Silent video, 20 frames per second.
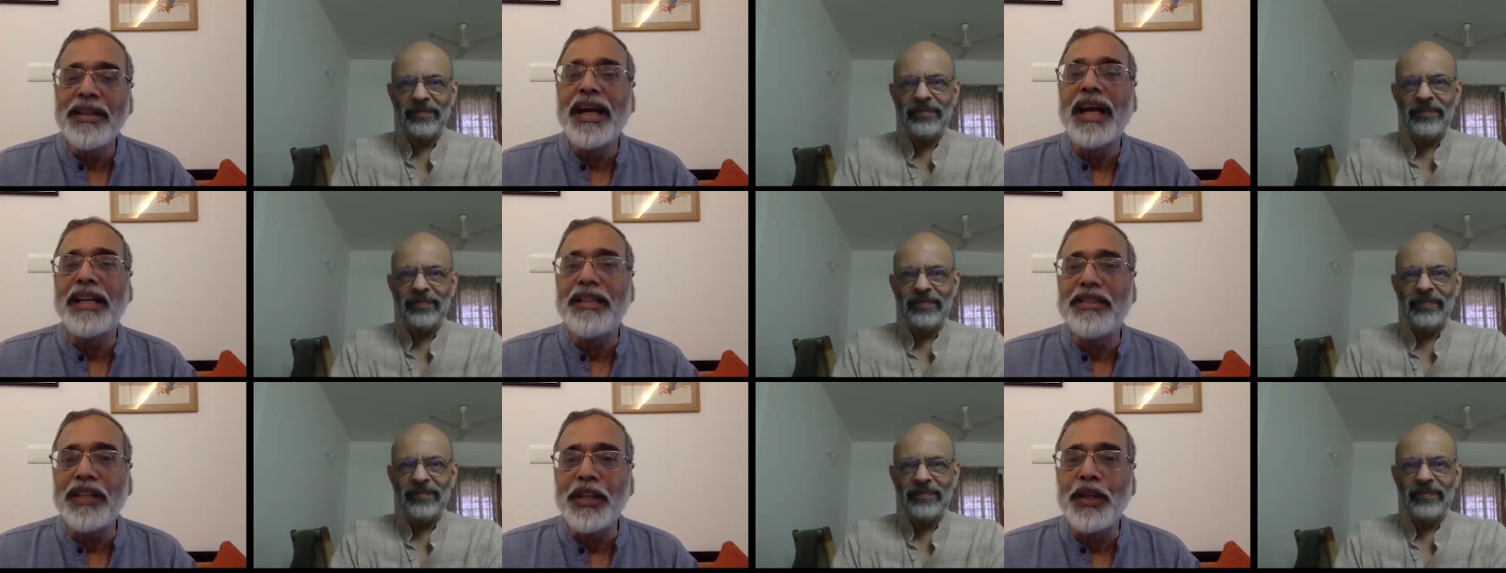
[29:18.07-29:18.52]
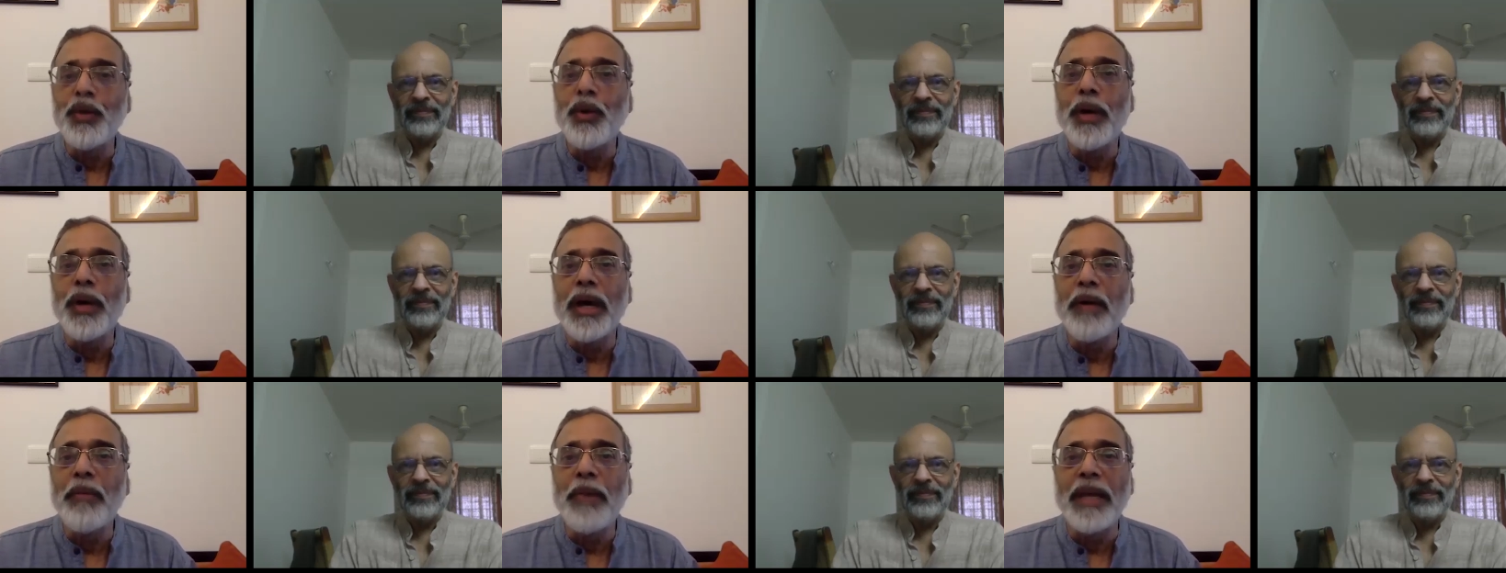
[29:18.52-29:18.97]
Speaker 1: as the
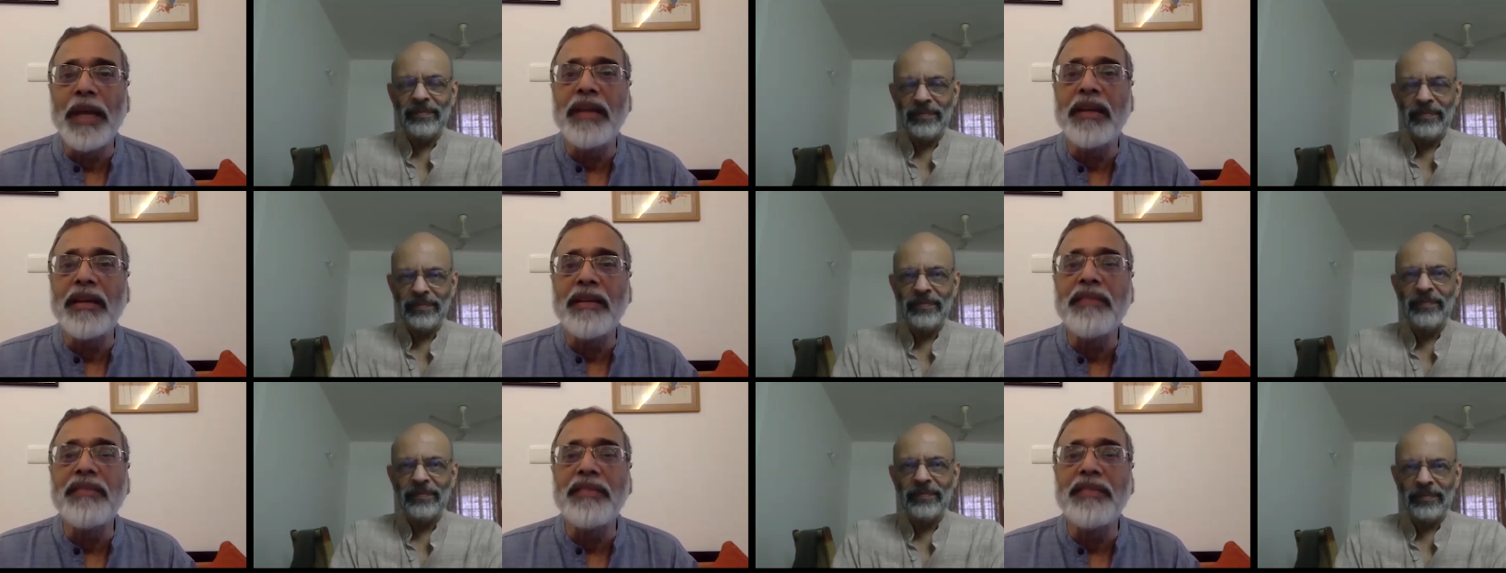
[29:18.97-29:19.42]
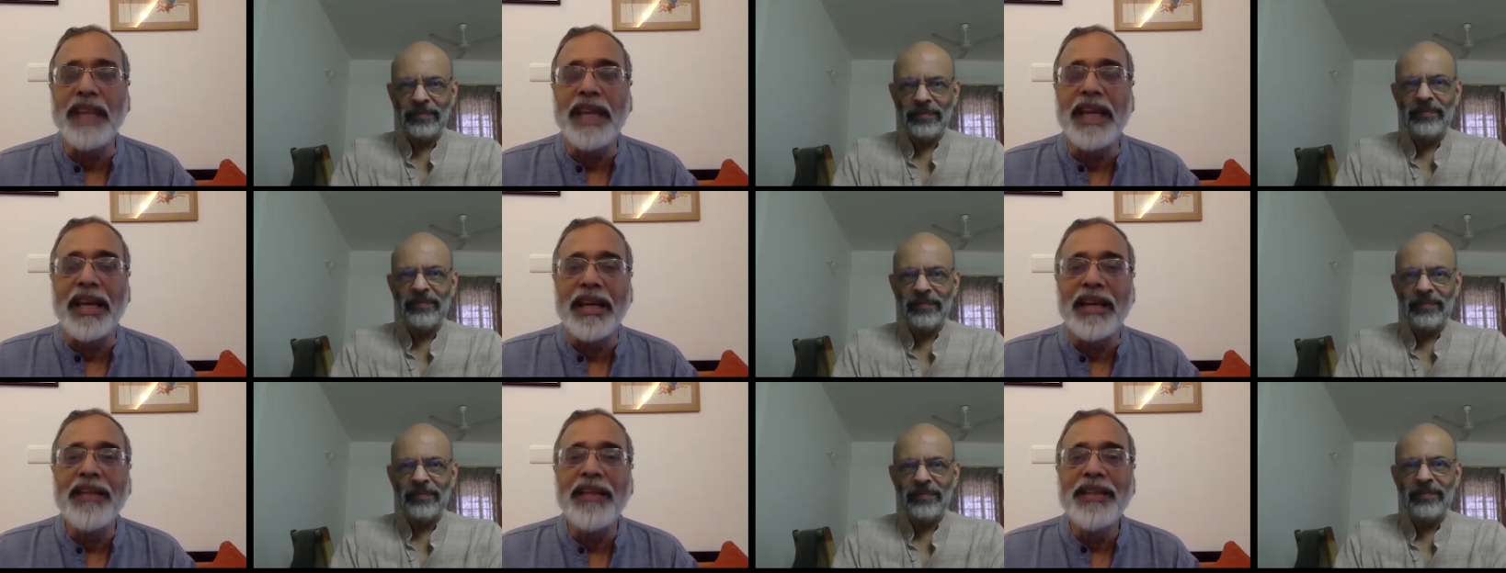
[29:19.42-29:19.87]
Americans
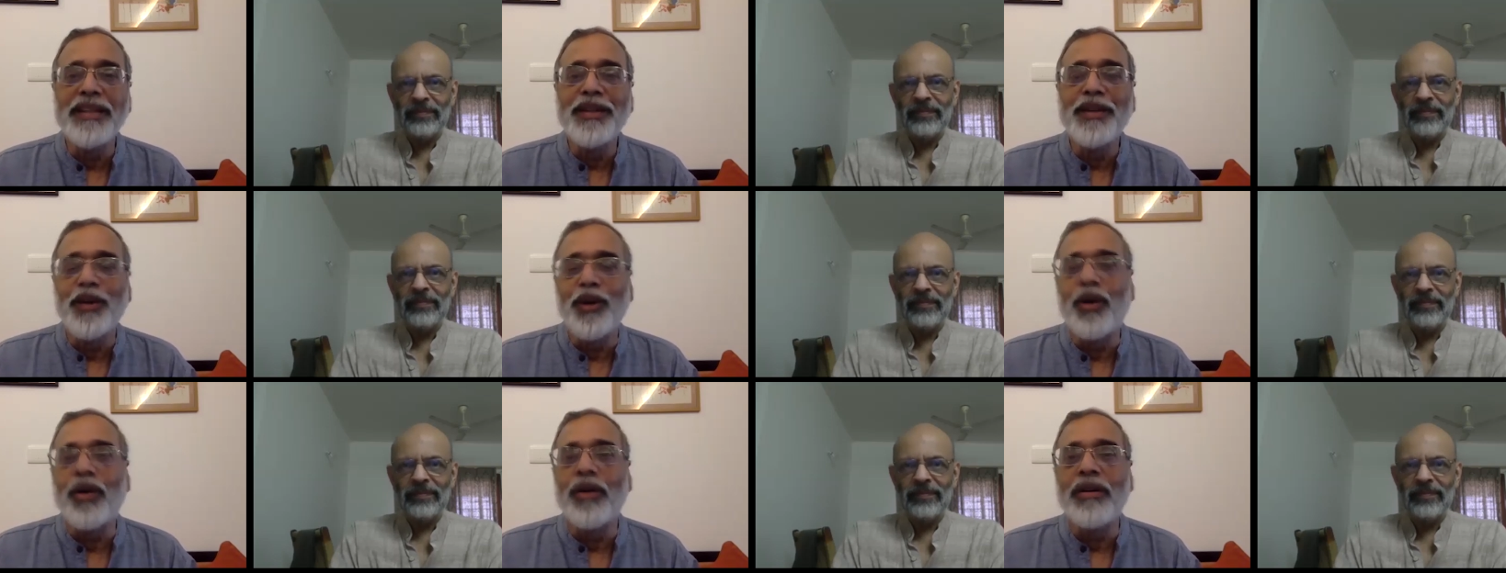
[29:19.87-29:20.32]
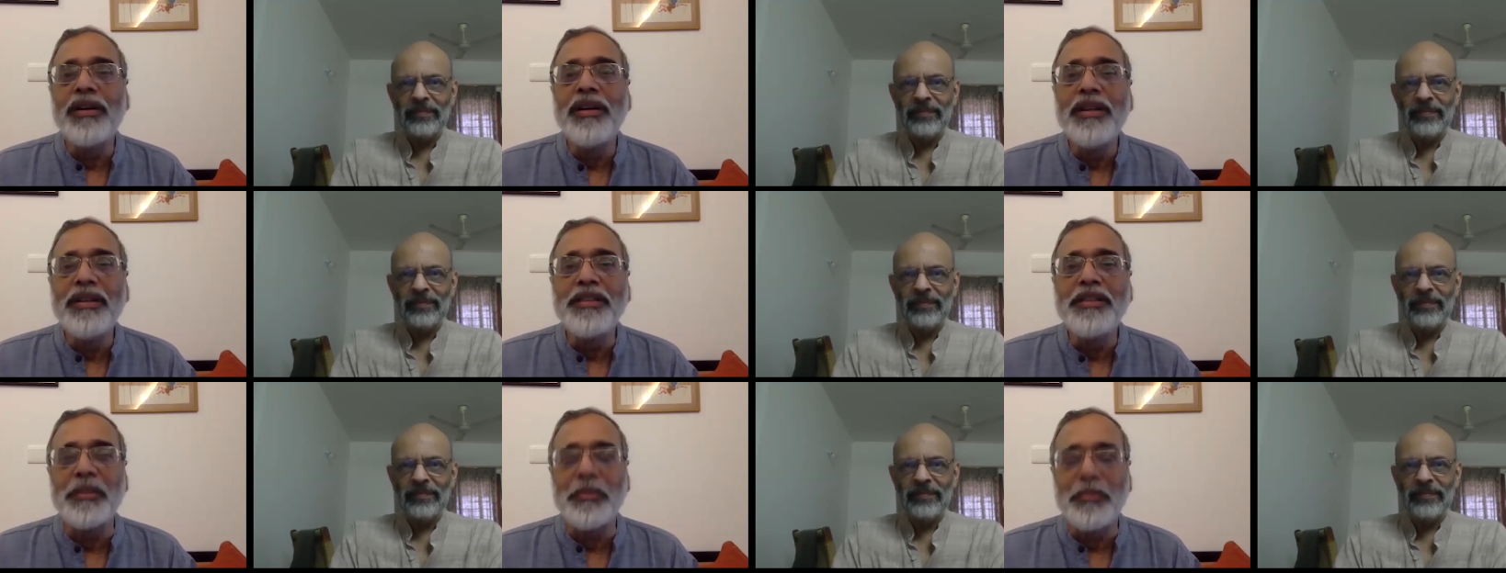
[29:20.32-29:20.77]
say, or
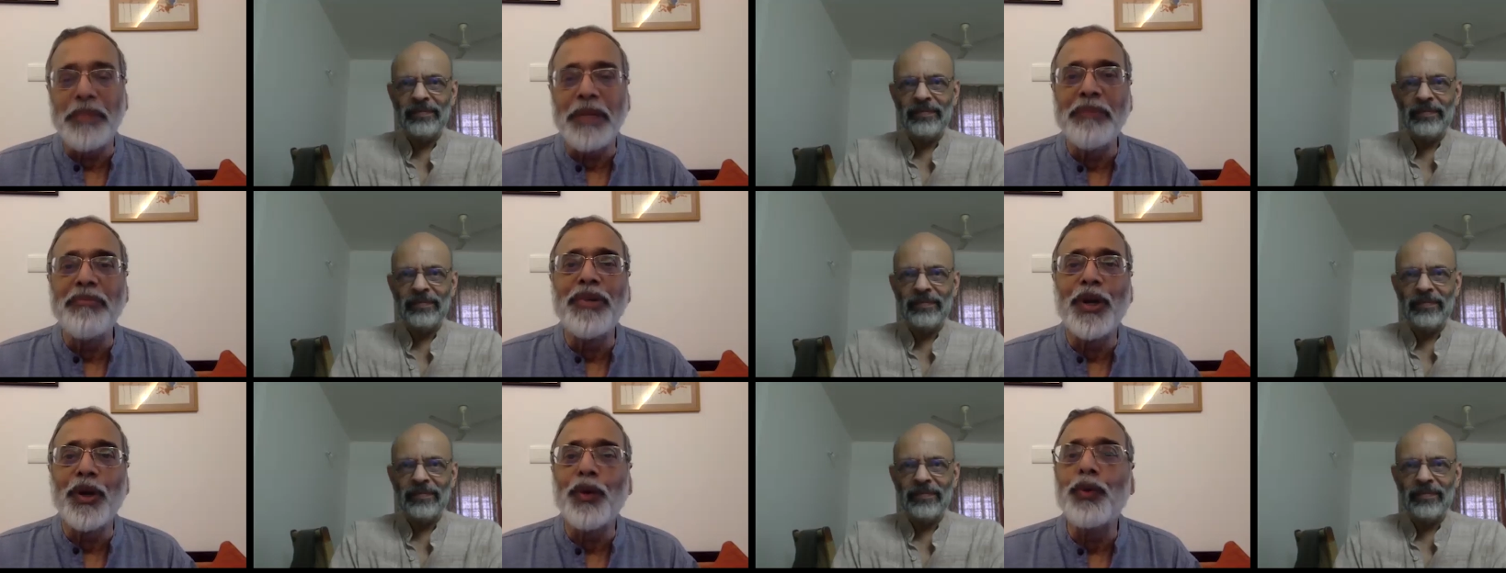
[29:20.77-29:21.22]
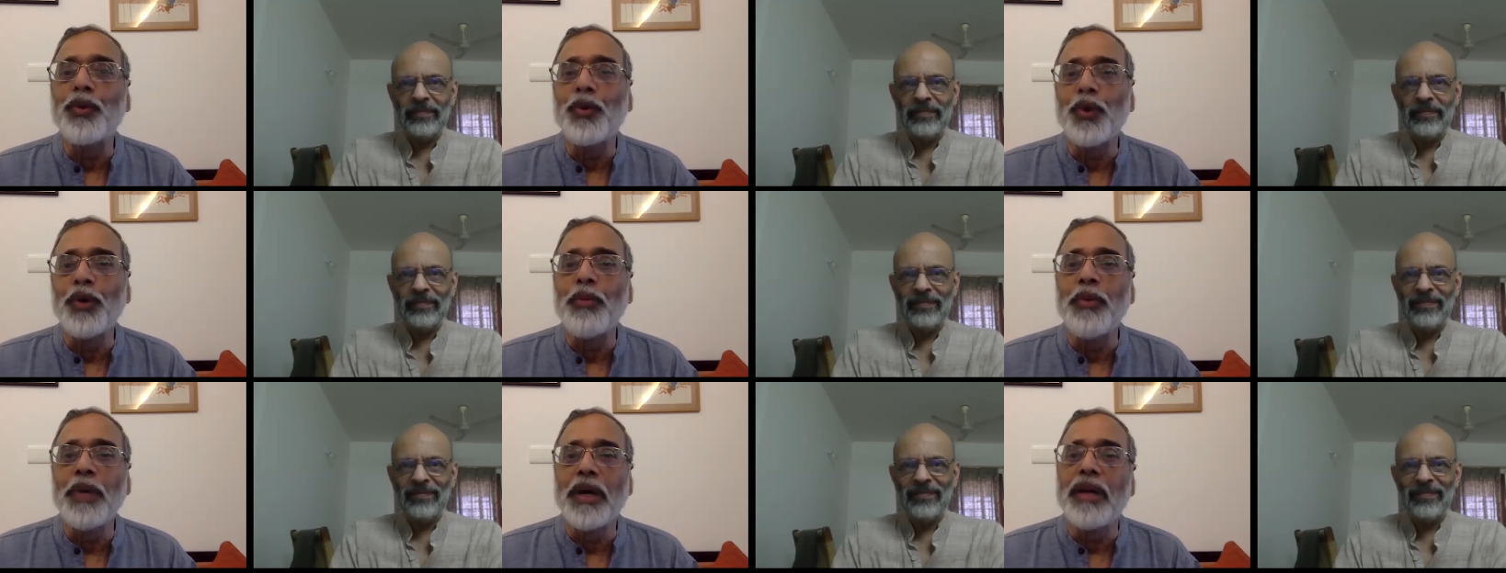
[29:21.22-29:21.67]
September,
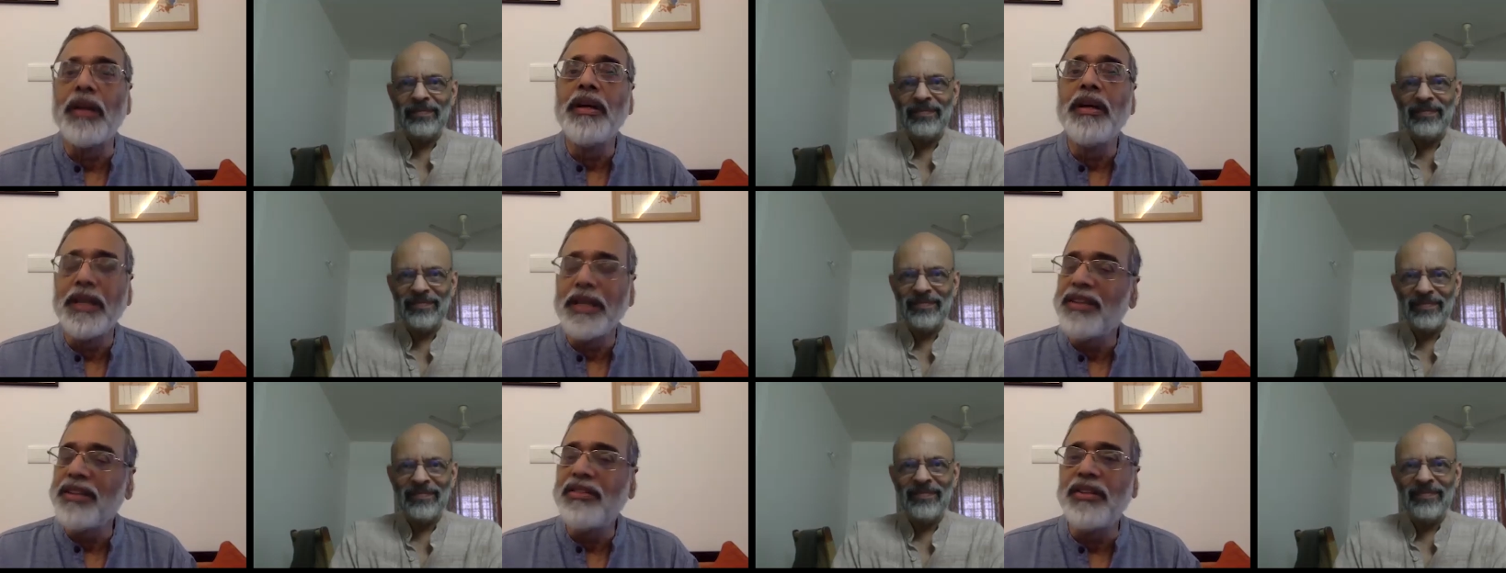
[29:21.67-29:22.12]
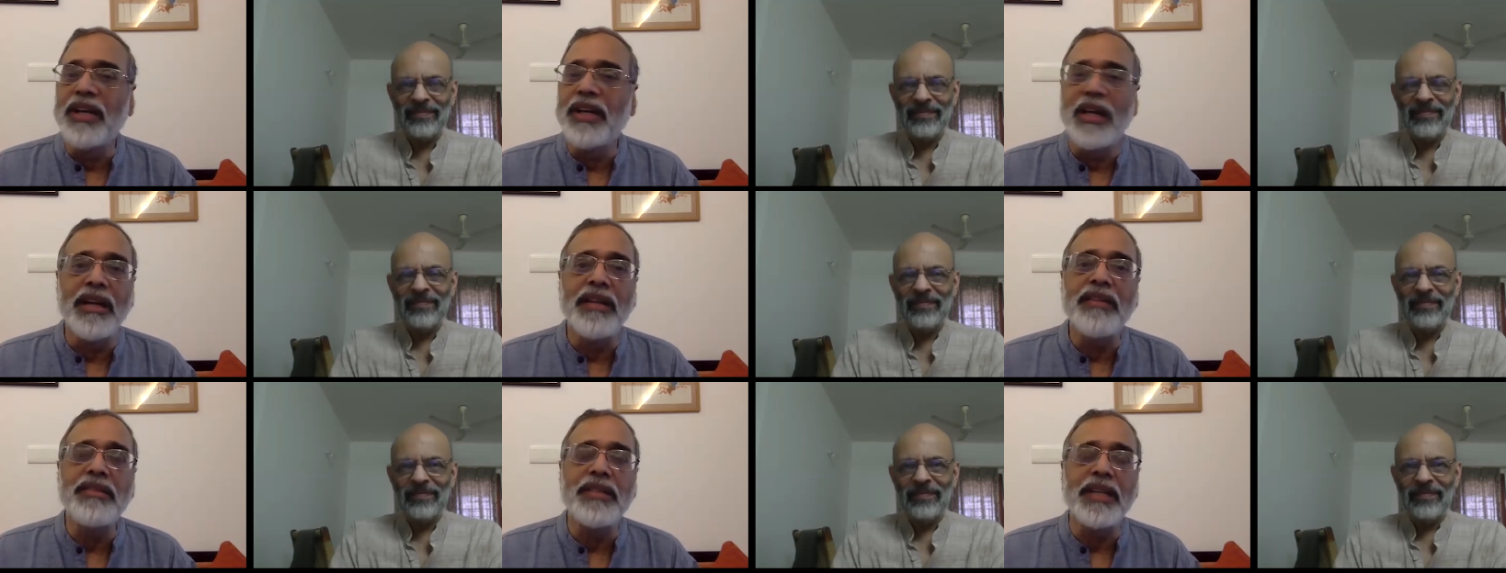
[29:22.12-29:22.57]
October, is
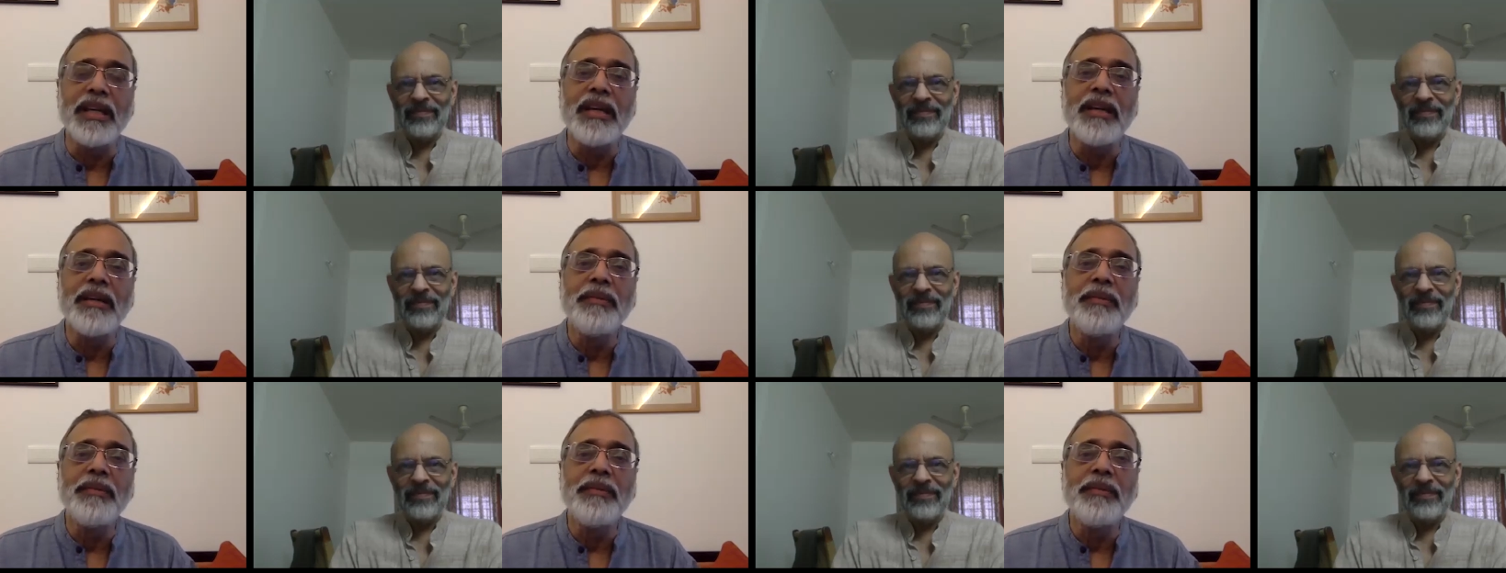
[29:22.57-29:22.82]
realistic?